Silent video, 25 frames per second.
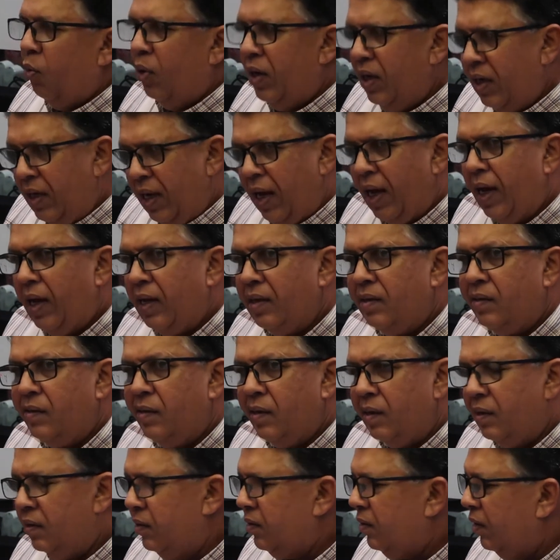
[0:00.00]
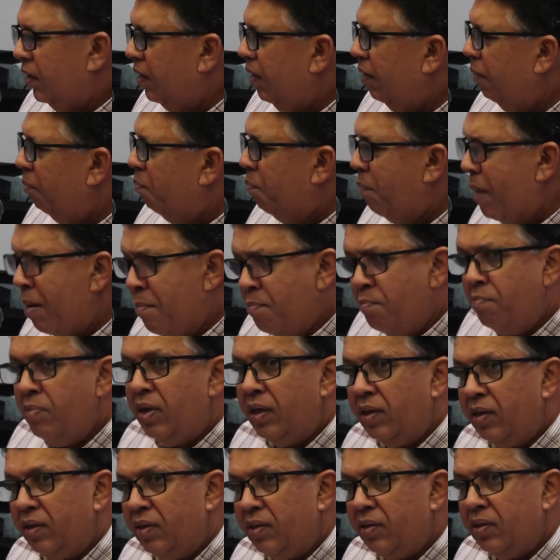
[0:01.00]
What it has is
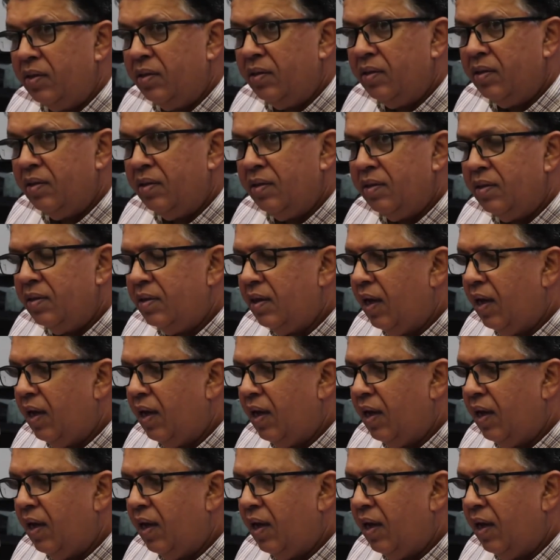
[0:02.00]
members.